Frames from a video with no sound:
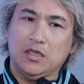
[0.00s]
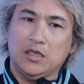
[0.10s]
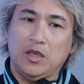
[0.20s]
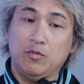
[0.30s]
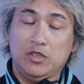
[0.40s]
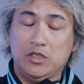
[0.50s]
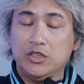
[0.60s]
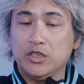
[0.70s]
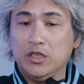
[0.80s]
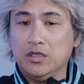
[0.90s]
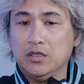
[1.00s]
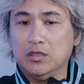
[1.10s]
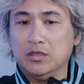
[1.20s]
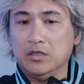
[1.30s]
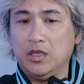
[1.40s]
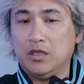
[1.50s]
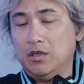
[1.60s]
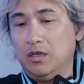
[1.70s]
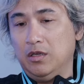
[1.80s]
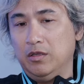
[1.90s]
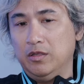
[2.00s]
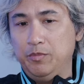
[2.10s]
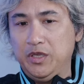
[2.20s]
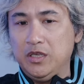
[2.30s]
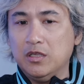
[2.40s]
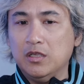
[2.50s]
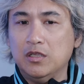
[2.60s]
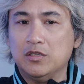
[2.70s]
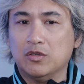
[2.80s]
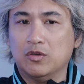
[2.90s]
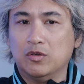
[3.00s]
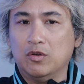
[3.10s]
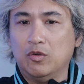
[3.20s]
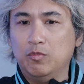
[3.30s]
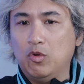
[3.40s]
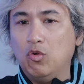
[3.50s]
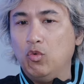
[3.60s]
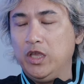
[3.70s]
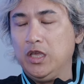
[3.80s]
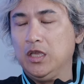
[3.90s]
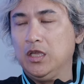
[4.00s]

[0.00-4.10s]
a musician, like the Beatles or Bowie.